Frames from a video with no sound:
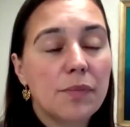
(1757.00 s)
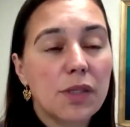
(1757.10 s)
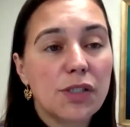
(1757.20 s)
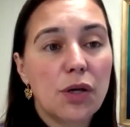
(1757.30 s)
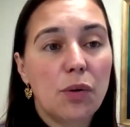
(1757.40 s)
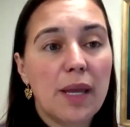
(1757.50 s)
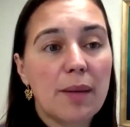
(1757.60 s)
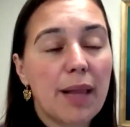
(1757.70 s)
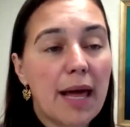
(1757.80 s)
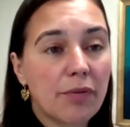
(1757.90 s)
So we
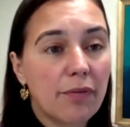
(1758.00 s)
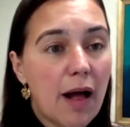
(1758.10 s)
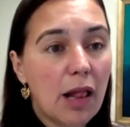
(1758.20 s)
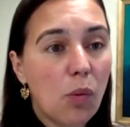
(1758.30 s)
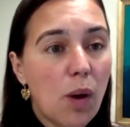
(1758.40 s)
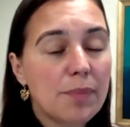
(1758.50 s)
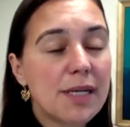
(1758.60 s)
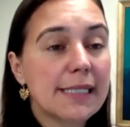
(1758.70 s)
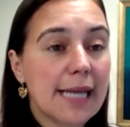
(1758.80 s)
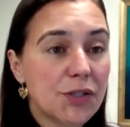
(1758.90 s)
can plan for follow-up to
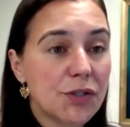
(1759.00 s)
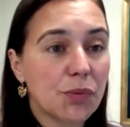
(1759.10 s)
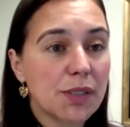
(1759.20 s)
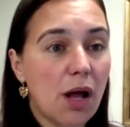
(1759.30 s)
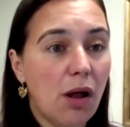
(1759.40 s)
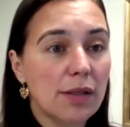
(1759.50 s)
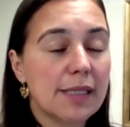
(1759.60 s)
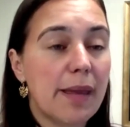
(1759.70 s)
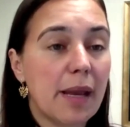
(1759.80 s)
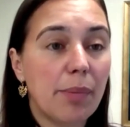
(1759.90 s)
discuss your results
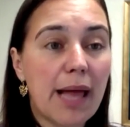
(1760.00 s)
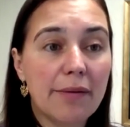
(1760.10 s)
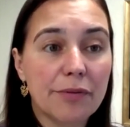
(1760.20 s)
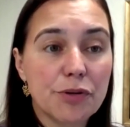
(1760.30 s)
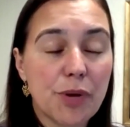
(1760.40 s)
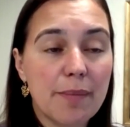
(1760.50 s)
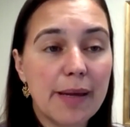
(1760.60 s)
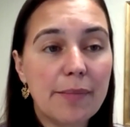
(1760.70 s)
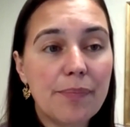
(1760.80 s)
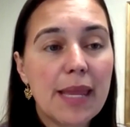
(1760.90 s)
and make a plan for
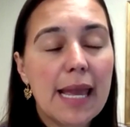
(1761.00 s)
treatment.